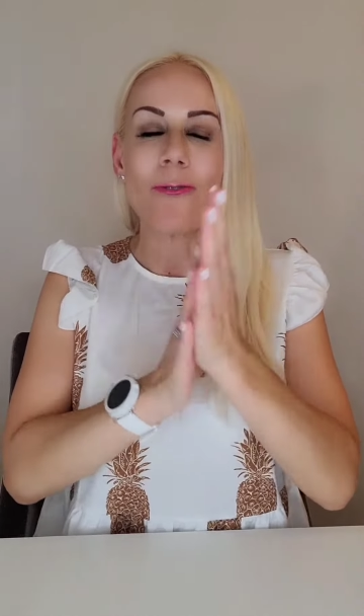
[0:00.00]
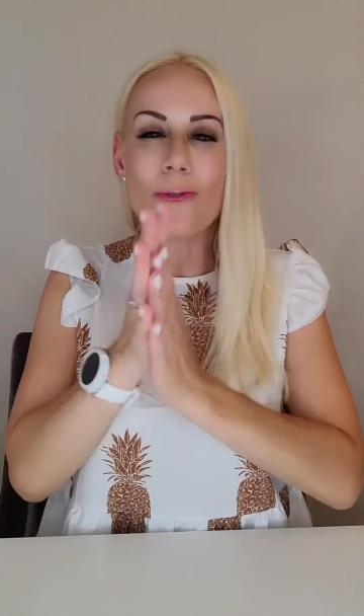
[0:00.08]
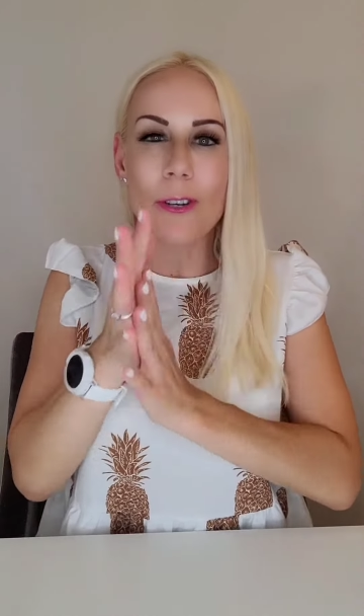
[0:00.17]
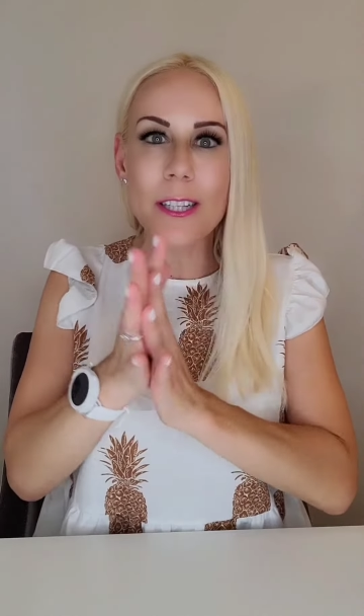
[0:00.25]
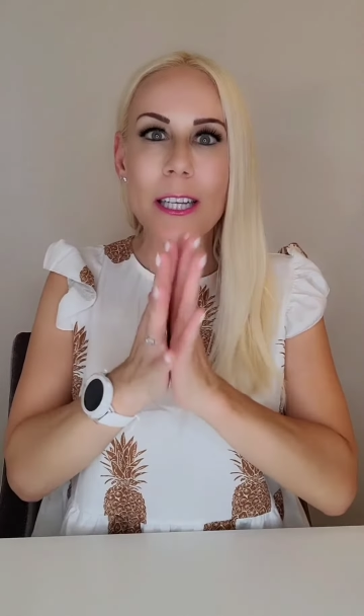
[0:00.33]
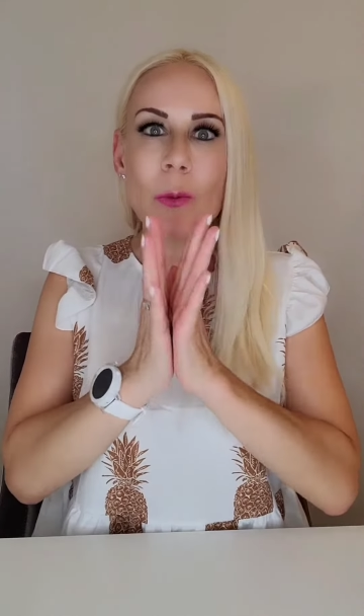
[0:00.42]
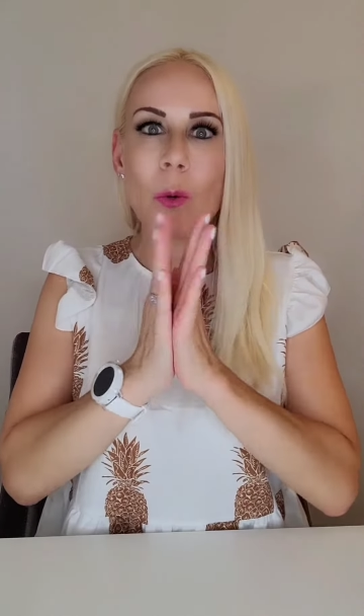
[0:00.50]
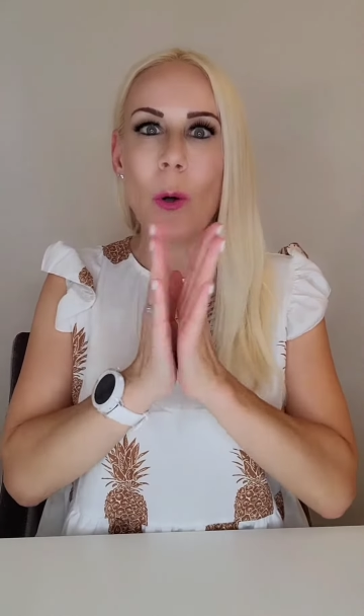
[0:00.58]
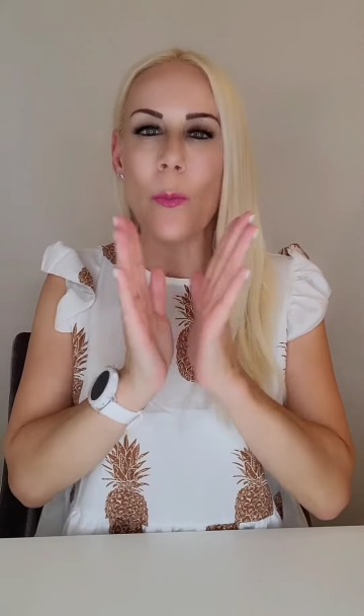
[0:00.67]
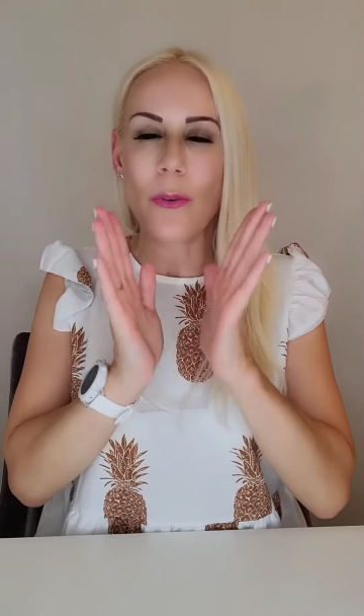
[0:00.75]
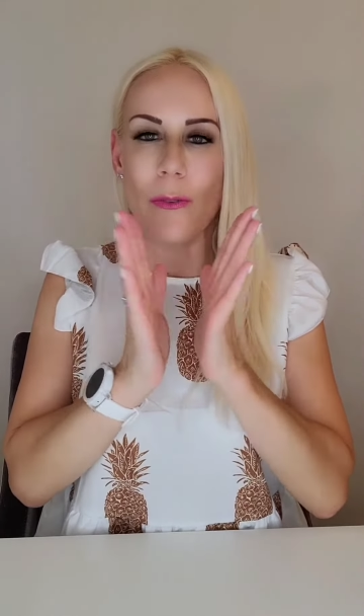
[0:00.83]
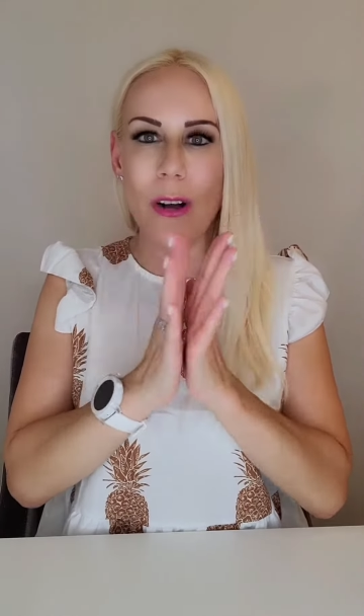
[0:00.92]
Really
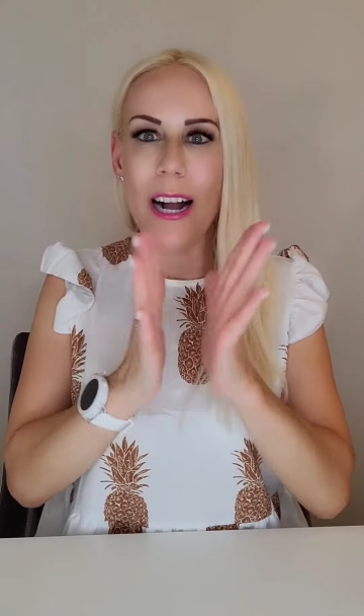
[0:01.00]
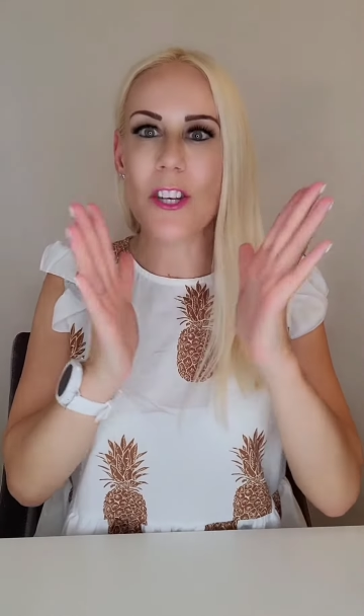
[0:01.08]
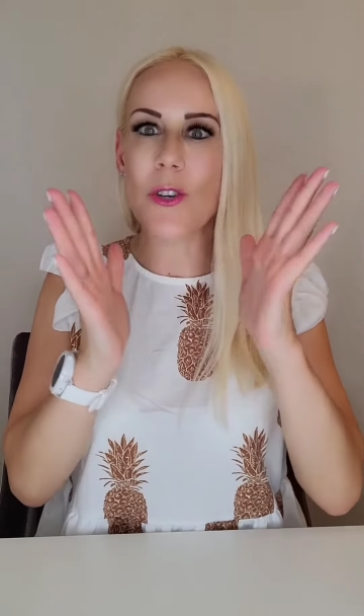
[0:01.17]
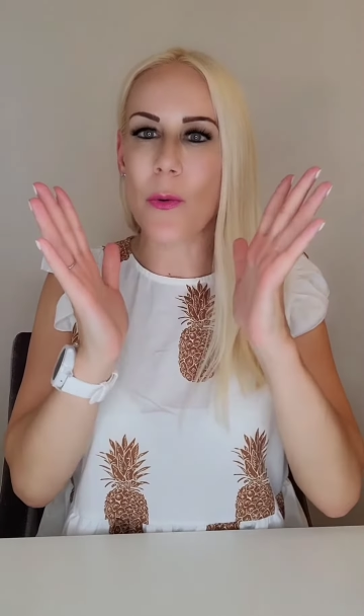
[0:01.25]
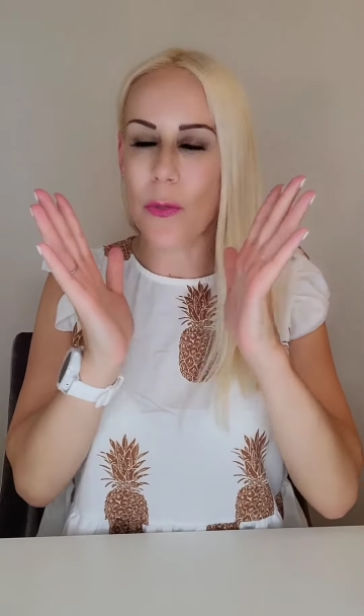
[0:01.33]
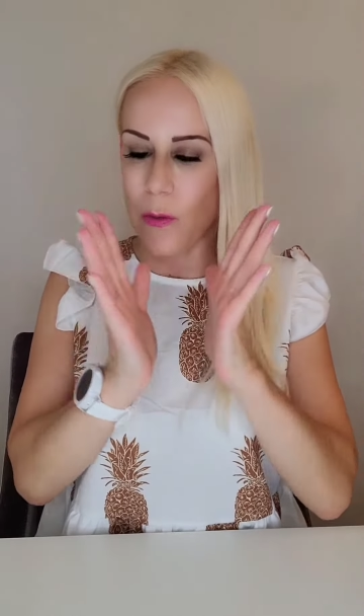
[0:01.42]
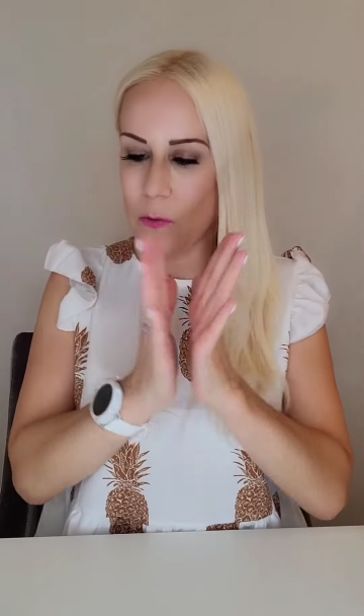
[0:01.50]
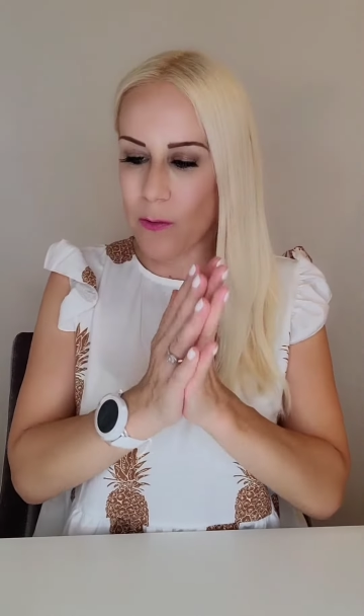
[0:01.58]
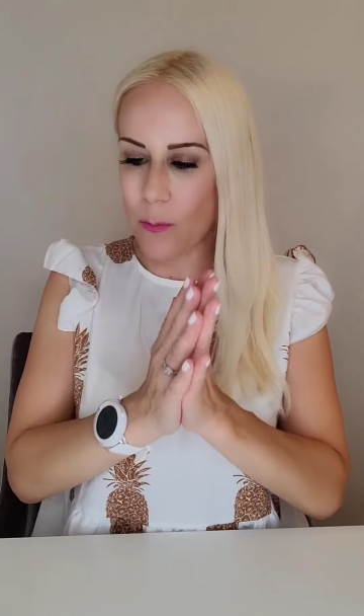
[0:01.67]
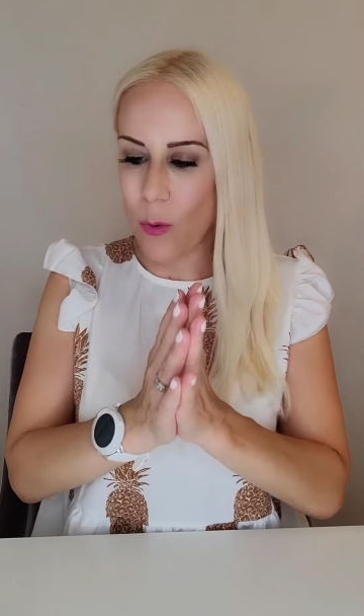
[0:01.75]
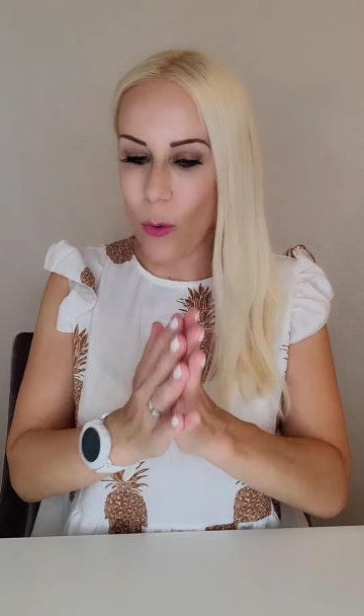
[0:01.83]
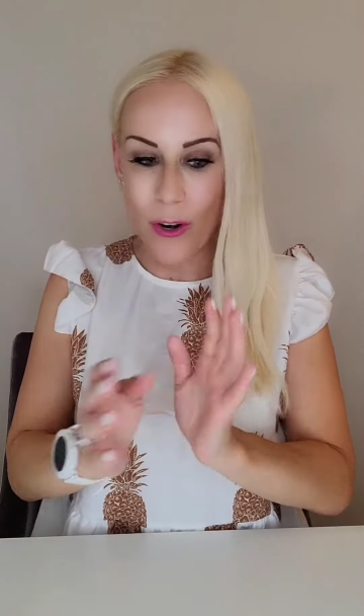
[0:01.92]
will provide you with the
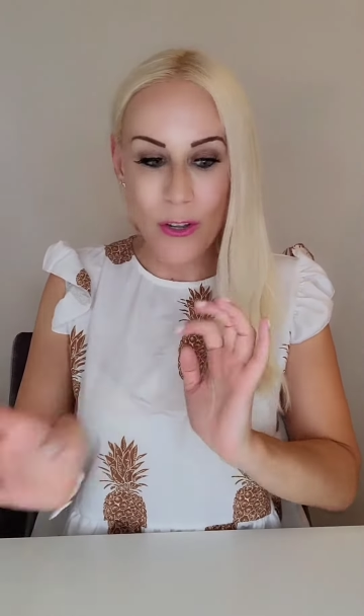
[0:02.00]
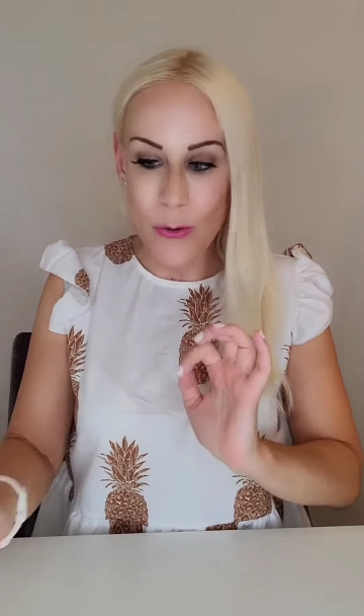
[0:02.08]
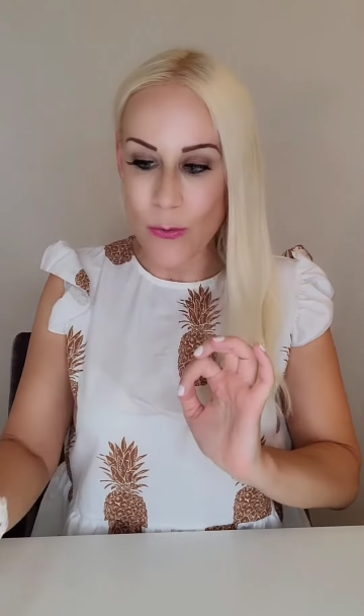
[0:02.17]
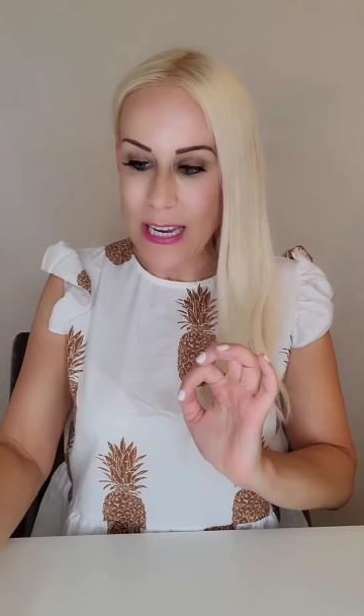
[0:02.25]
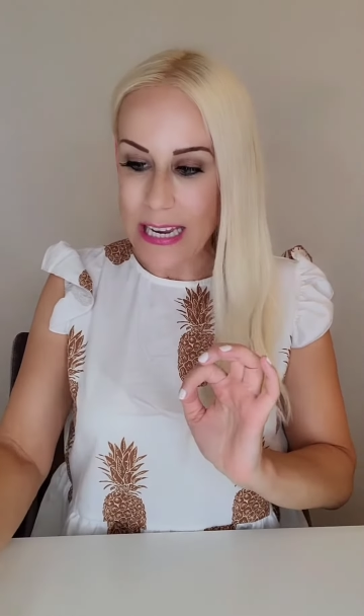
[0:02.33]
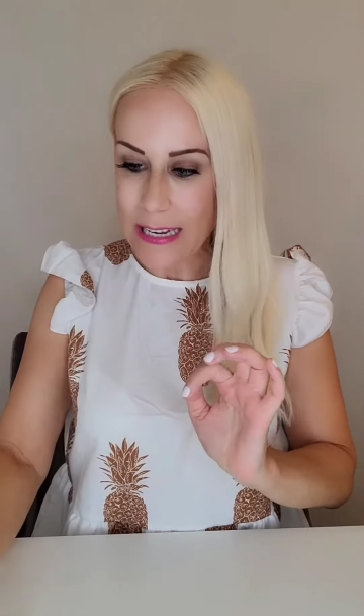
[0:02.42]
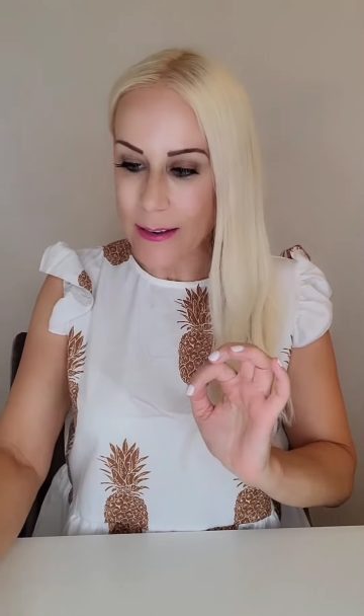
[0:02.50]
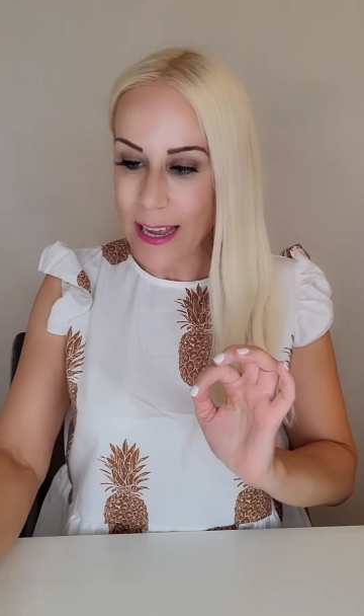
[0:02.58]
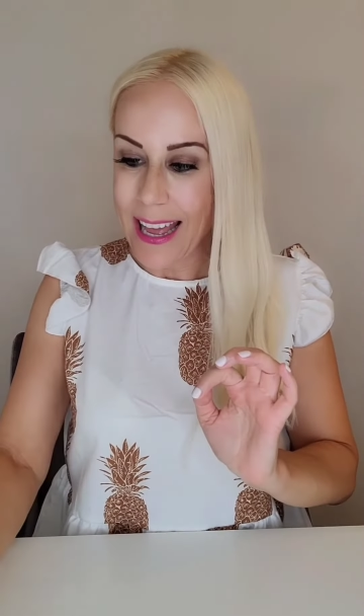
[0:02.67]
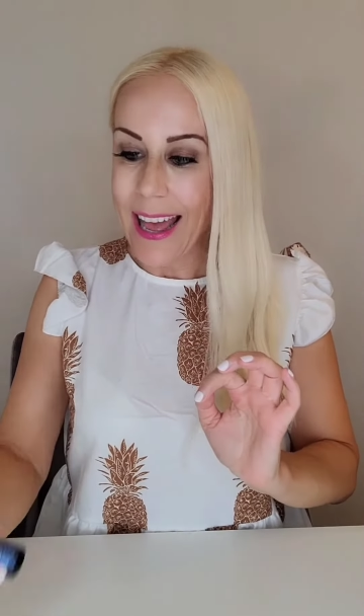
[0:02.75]
support you need.